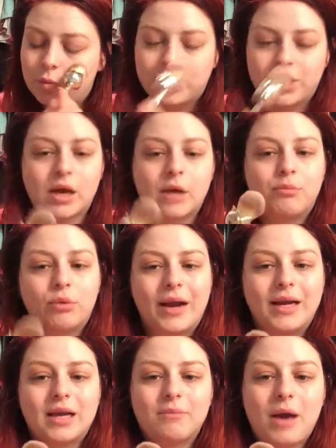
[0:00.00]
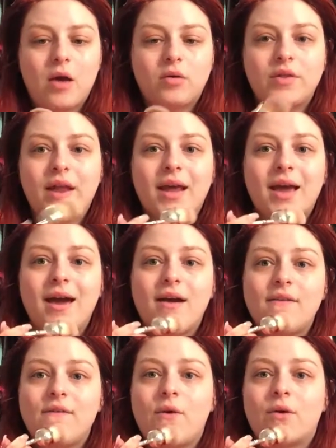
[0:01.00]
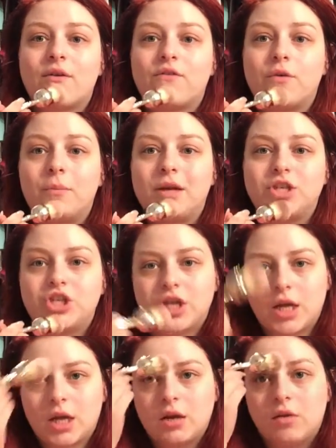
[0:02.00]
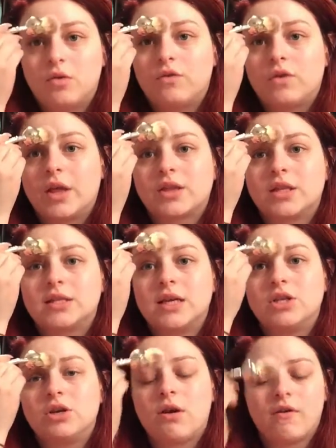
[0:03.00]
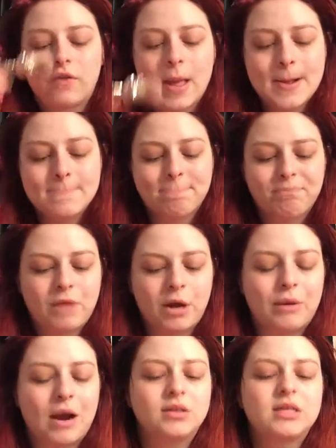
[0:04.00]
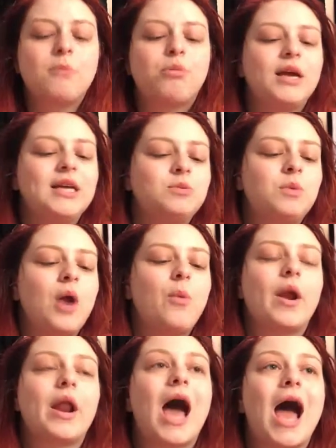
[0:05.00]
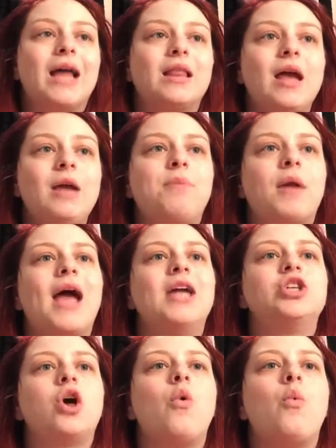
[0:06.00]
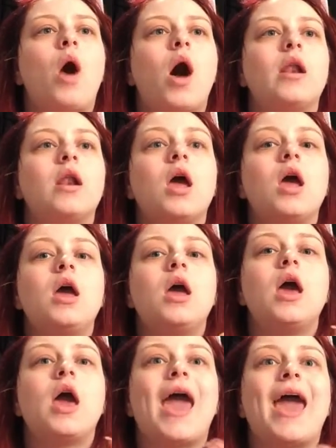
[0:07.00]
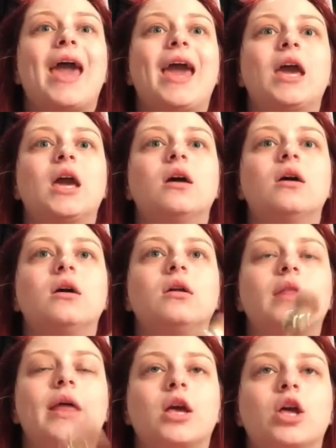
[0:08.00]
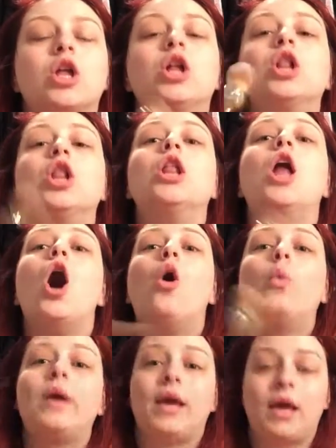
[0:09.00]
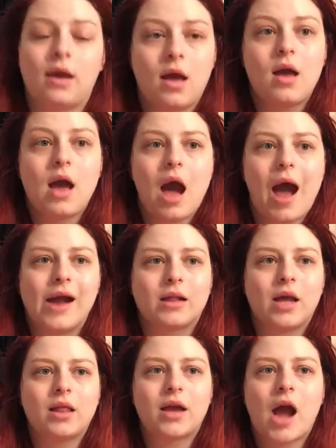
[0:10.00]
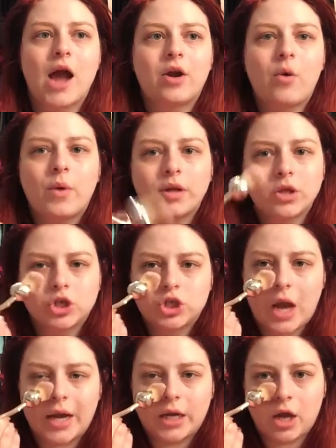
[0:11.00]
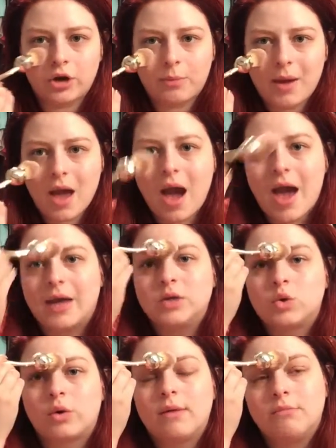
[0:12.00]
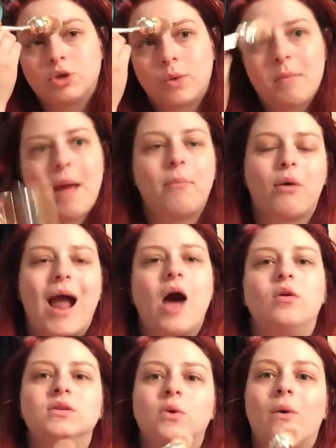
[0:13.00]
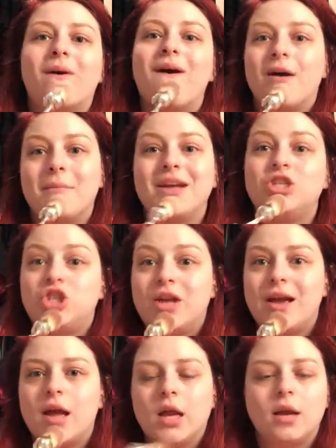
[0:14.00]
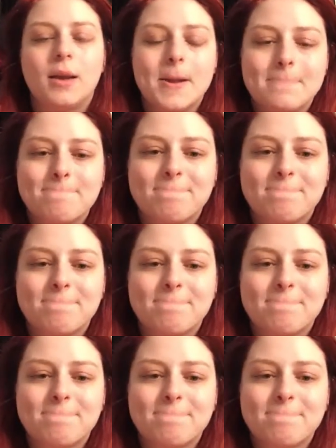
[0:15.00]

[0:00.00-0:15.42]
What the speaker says: with like a brightening powder that I have, or for my chin, or for like the center of my brows, a place where I want to highlight, but I don't want a like glowy highlight. Like I don't want to look shiny under my eyes or in between my brows or on my chin.